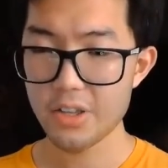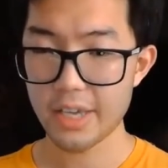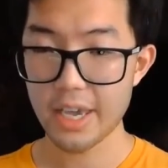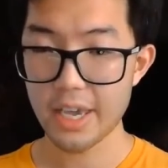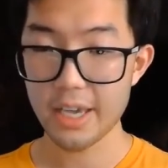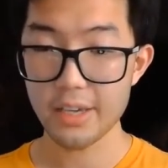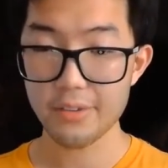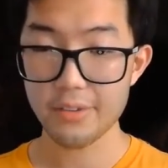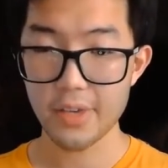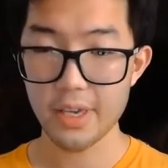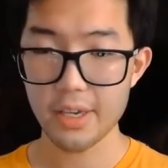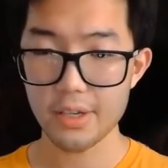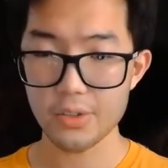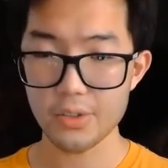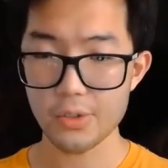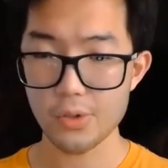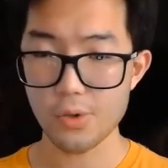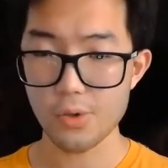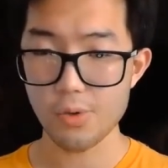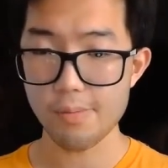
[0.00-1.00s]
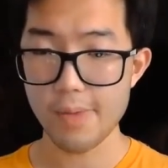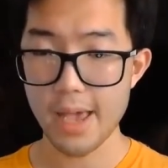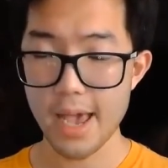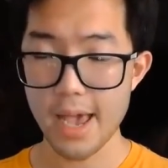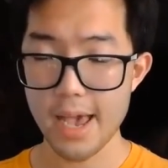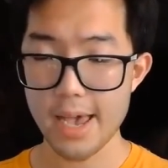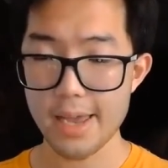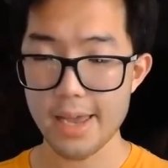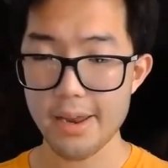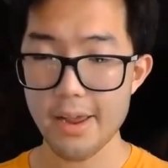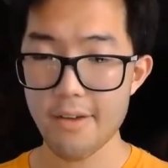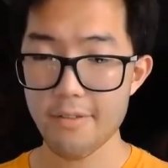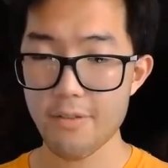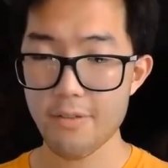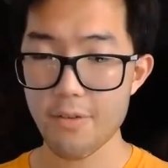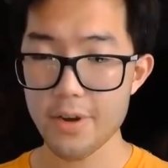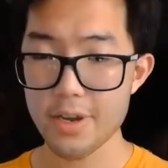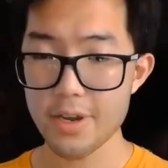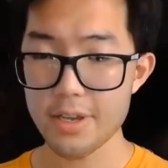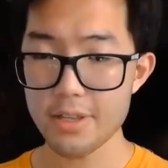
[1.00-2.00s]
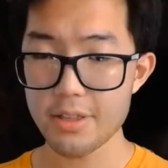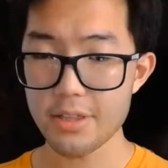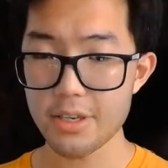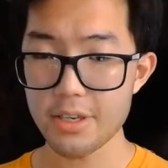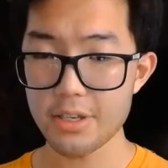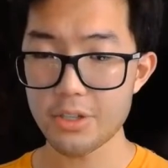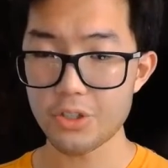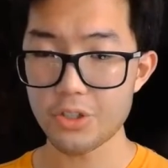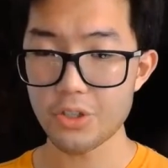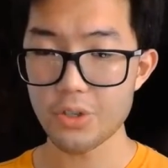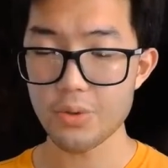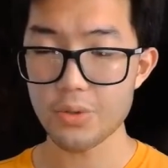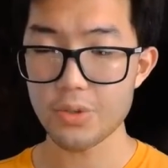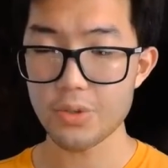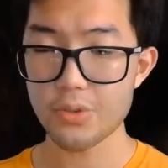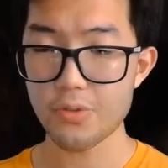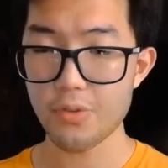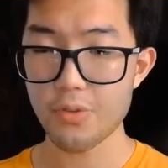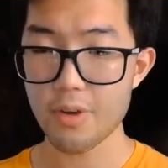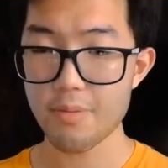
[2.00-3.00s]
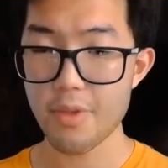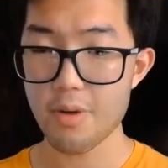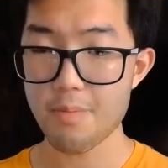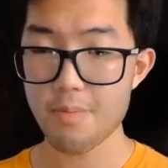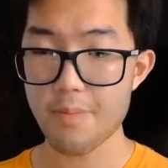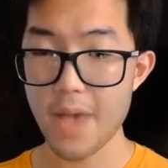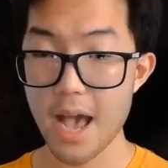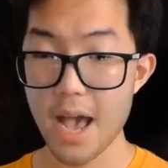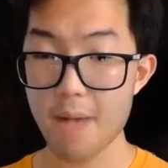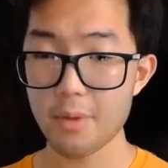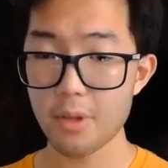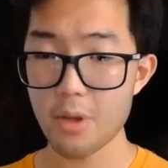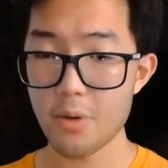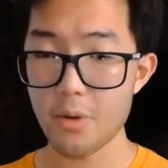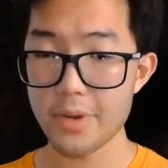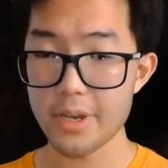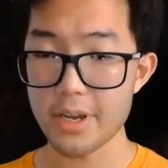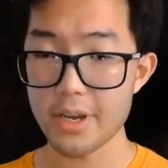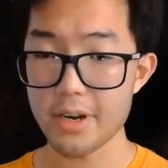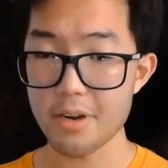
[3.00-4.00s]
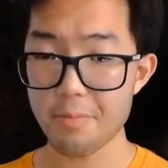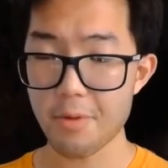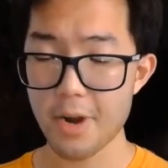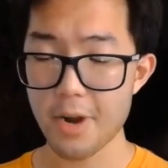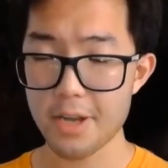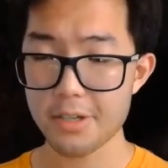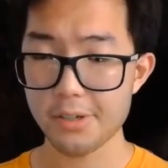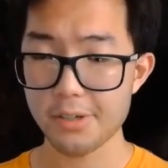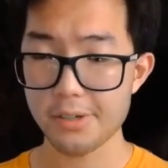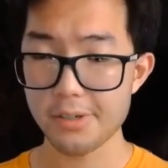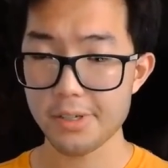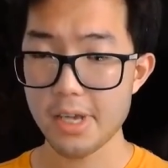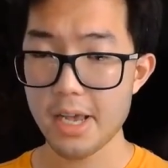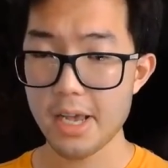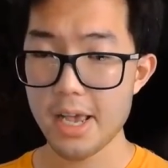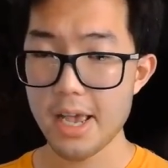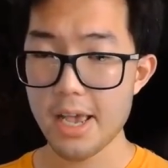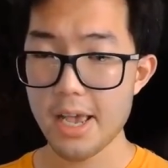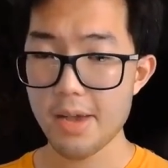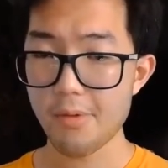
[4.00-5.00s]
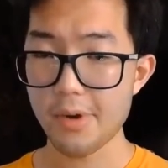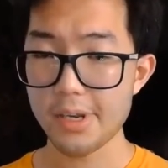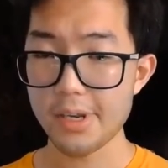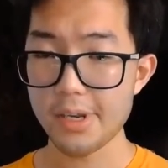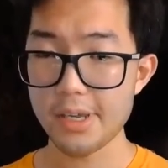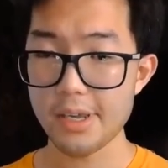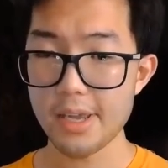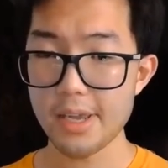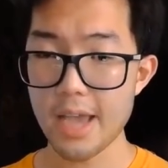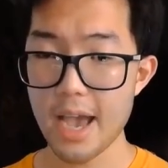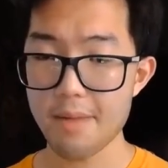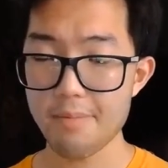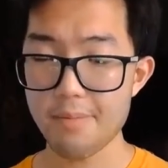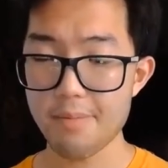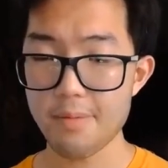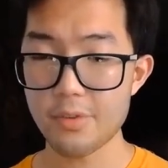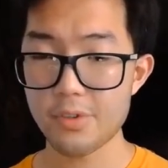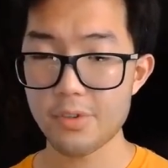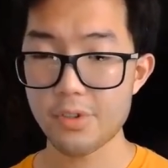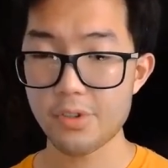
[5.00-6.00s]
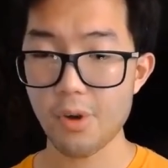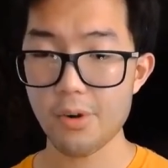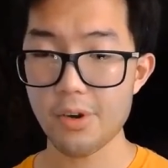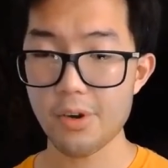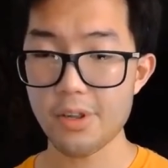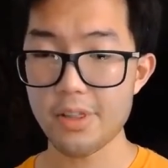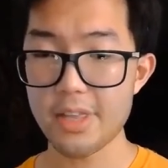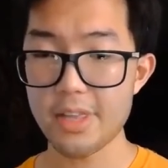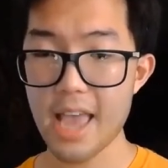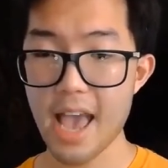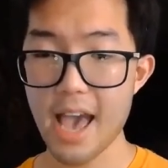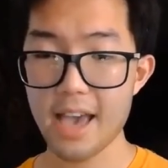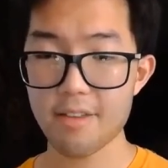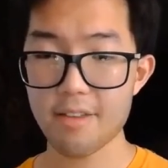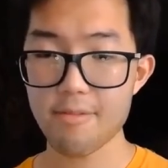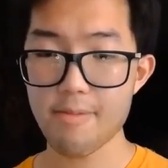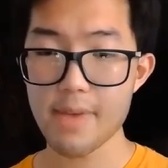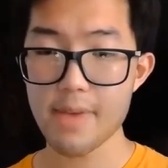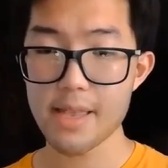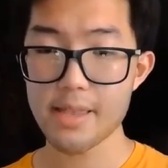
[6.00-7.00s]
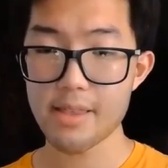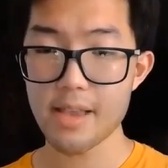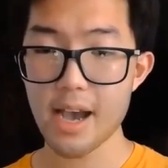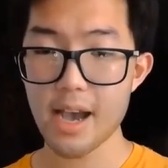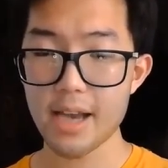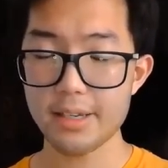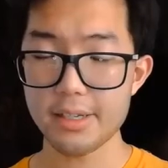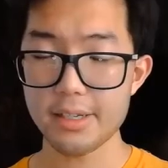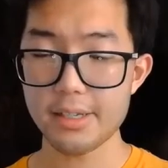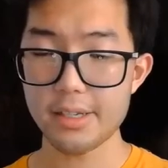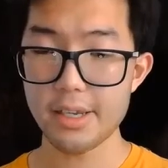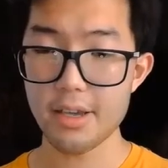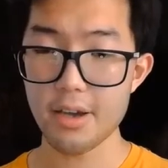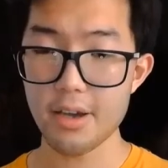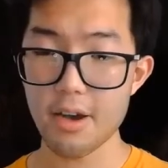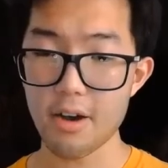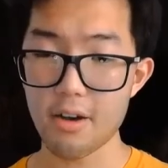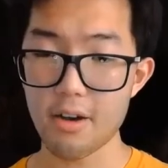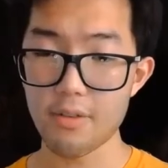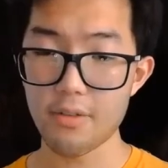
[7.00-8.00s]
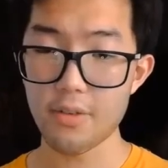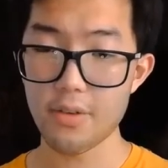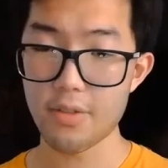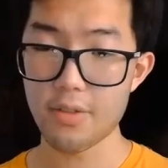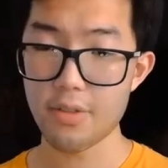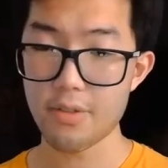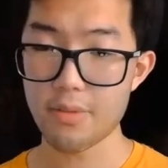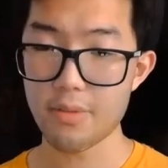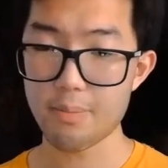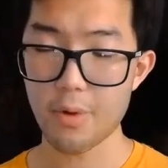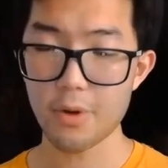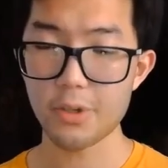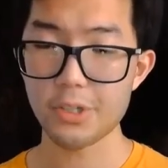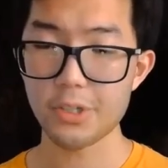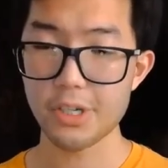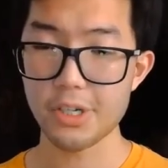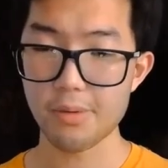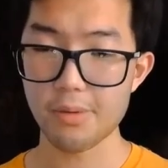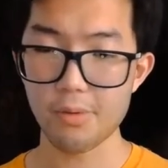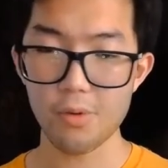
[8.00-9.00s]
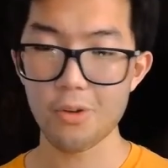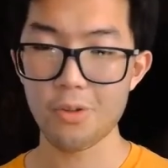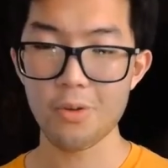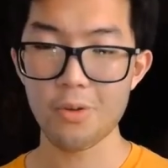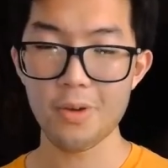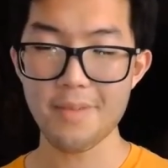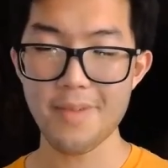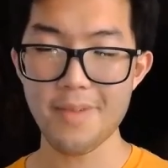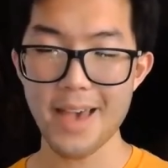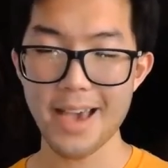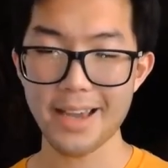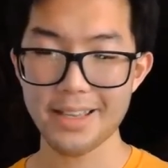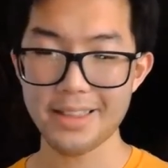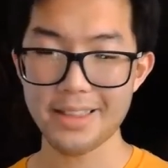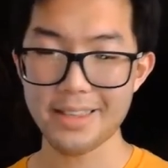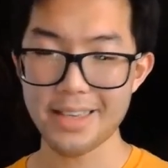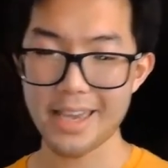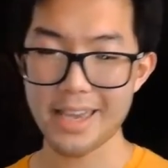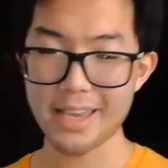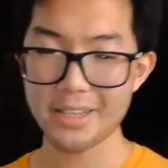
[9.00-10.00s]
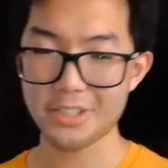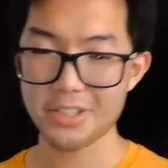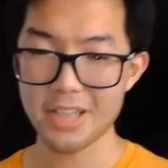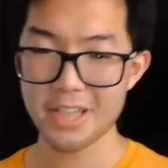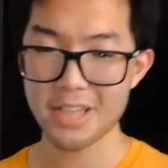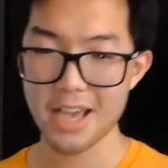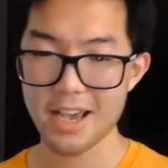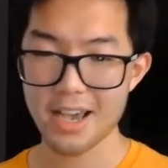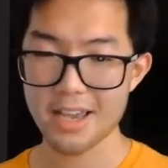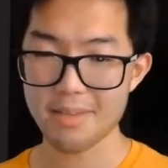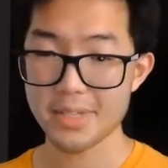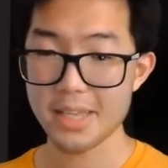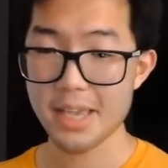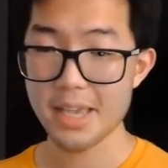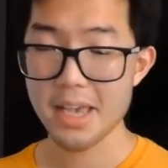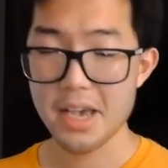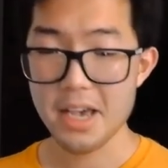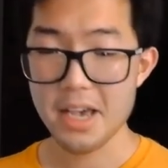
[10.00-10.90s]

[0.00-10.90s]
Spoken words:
King of Kings, whom had freed the Jews from their Babylonian oppressors when he had started the Achaemenid dynasty of Persia all the way back in the ancient times.